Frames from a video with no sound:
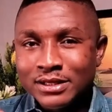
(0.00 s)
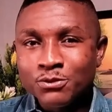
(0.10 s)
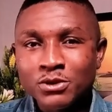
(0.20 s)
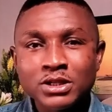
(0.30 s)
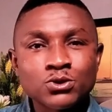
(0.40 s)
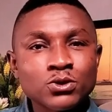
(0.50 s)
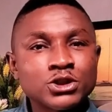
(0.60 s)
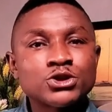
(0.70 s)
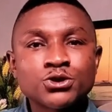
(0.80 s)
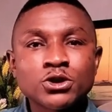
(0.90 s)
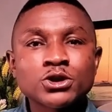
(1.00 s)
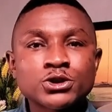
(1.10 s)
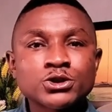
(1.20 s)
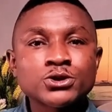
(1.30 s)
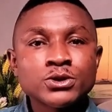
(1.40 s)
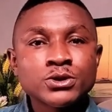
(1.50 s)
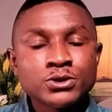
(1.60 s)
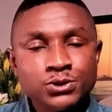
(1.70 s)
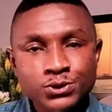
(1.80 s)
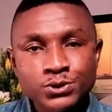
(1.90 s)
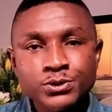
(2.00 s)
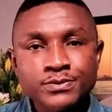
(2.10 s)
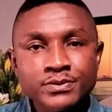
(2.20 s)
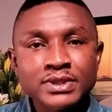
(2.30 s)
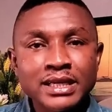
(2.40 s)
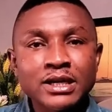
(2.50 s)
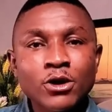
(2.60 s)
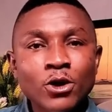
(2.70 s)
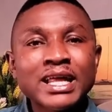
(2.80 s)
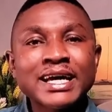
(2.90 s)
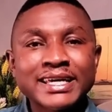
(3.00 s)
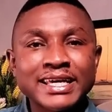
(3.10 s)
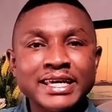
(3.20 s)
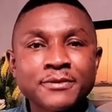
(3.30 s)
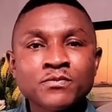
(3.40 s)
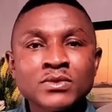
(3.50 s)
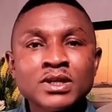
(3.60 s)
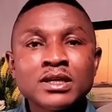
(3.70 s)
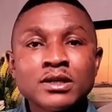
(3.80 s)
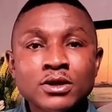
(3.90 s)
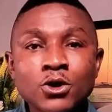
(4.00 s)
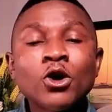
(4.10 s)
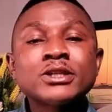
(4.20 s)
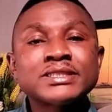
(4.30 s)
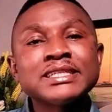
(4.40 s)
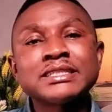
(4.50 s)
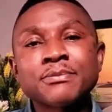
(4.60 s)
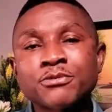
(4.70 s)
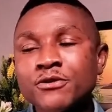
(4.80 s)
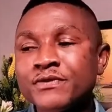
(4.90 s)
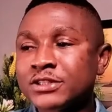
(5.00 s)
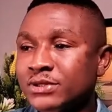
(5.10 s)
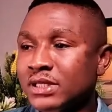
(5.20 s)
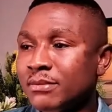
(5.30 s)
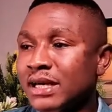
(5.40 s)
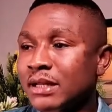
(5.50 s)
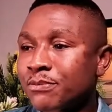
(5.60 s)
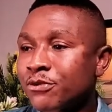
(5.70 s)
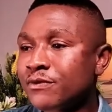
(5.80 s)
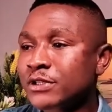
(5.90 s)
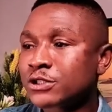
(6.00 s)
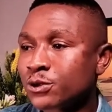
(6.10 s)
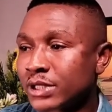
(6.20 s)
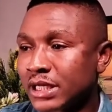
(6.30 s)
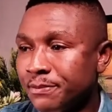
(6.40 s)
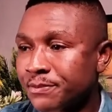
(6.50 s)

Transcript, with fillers: he took his trust to the other king, God sent a prophet to him, and the prophet told